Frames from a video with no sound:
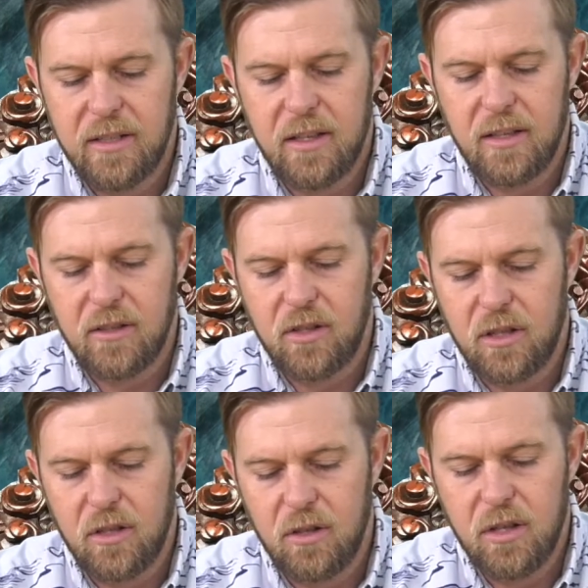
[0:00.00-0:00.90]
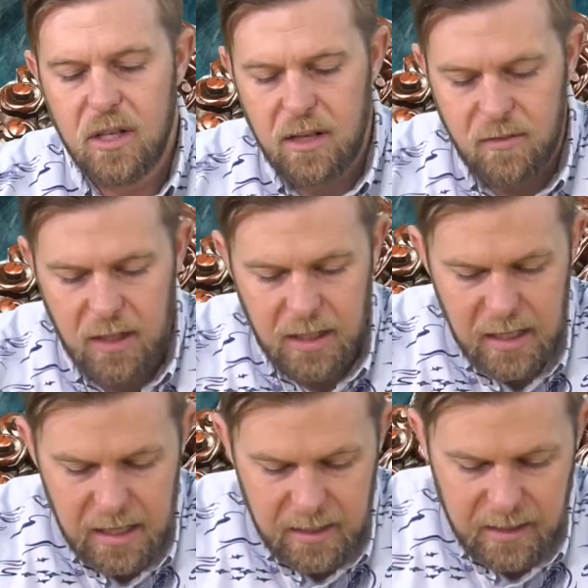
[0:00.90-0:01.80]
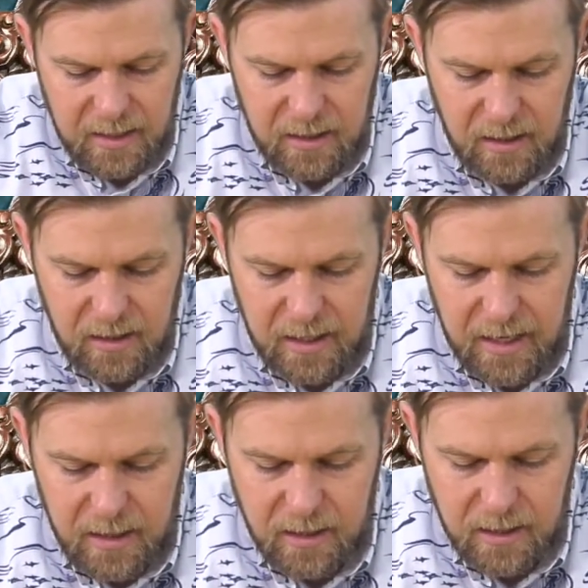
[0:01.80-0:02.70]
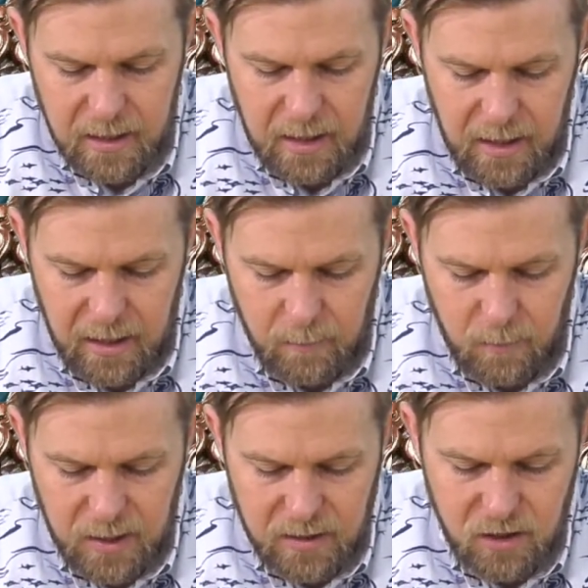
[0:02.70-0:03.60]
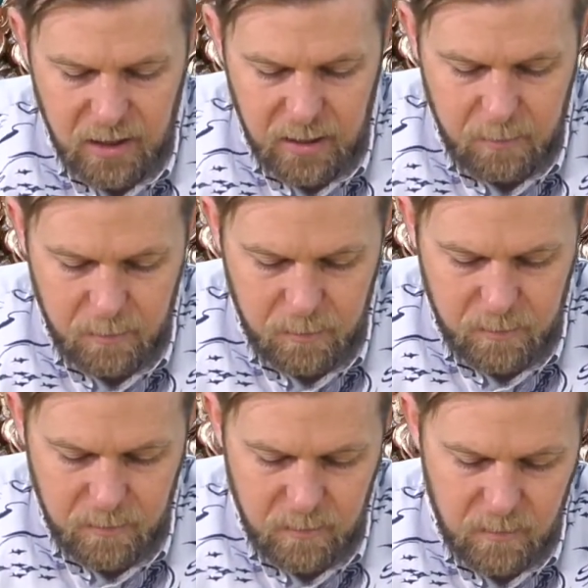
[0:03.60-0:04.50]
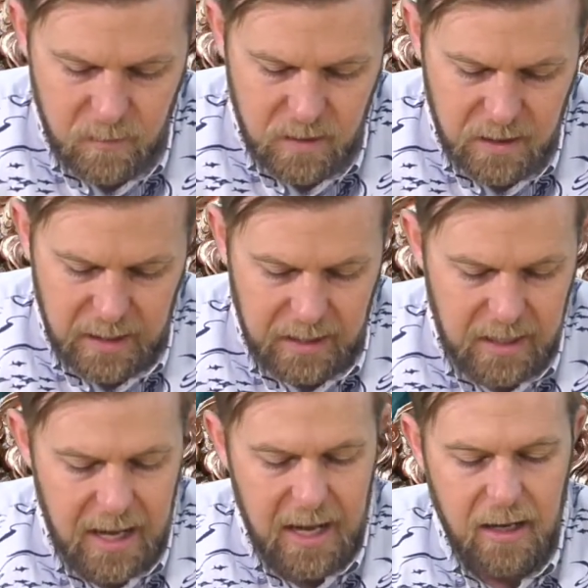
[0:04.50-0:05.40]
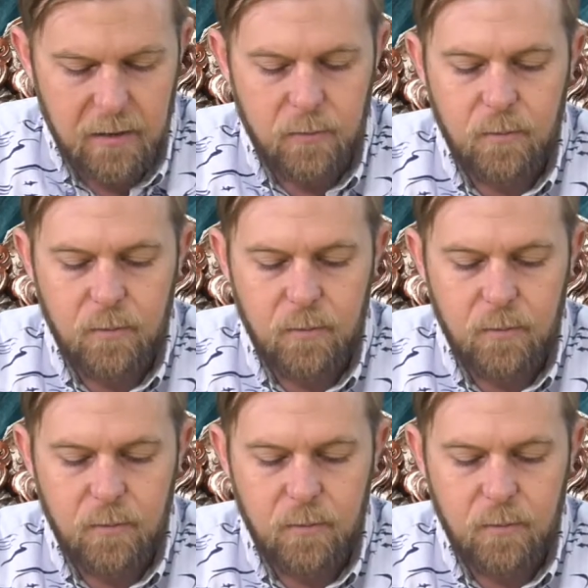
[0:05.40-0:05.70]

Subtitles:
of things you can do. You can even take the clay and pinch it up like that